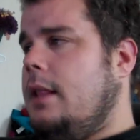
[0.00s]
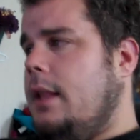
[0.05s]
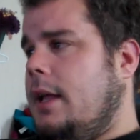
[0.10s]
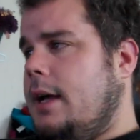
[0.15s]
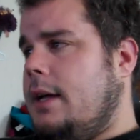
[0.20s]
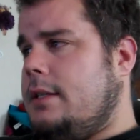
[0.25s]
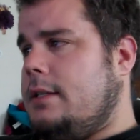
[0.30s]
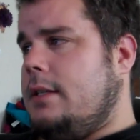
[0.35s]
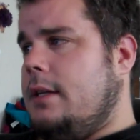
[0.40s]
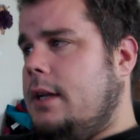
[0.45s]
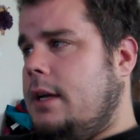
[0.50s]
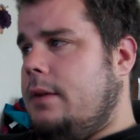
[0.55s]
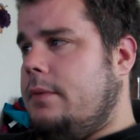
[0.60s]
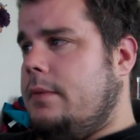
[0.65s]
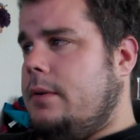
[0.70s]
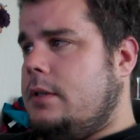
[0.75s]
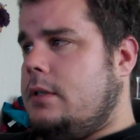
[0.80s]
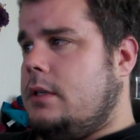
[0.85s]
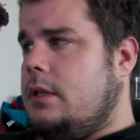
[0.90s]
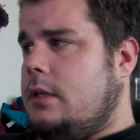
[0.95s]
last night,
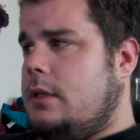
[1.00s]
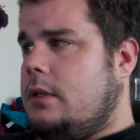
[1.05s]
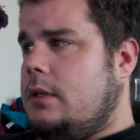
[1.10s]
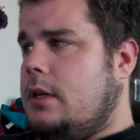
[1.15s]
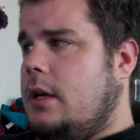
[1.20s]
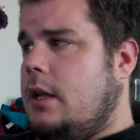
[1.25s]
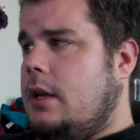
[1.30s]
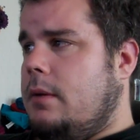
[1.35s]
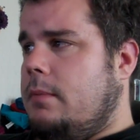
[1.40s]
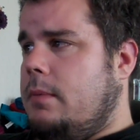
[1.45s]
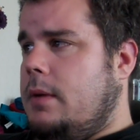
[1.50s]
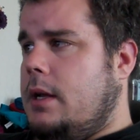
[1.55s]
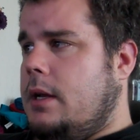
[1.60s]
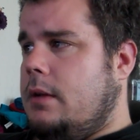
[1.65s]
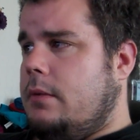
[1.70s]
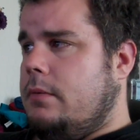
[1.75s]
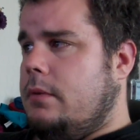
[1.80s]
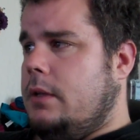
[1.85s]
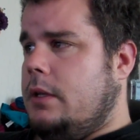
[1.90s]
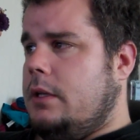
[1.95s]
which kind of made
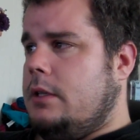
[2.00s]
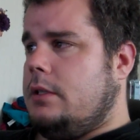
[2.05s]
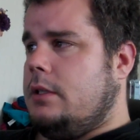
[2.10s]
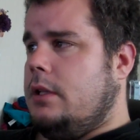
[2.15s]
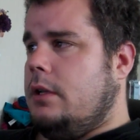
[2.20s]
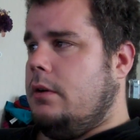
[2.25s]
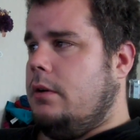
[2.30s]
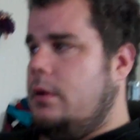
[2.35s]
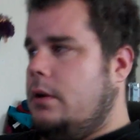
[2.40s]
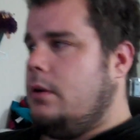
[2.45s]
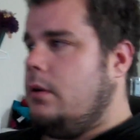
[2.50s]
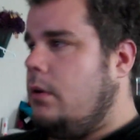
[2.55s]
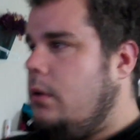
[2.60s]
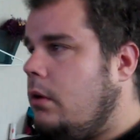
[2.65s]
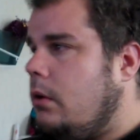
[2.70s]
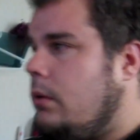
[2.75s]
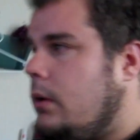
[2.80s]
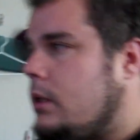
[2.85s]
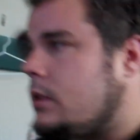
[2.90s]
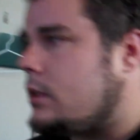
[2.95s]
it really slow. And
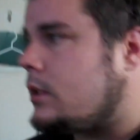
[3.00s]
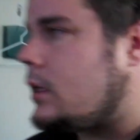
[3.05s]
oh, what's